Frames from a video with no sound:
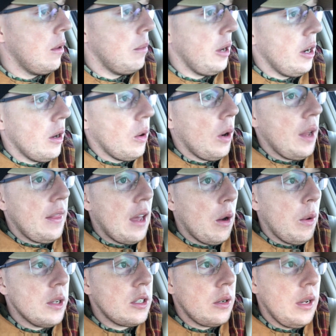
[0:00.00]
But you know what? That
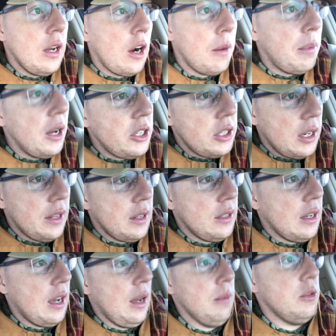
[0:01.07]
wasn't in our budget at the
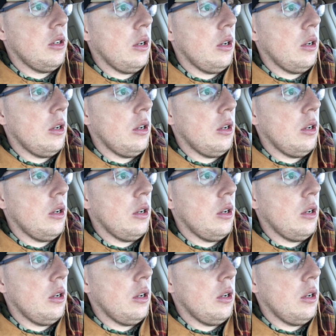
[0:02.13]
time.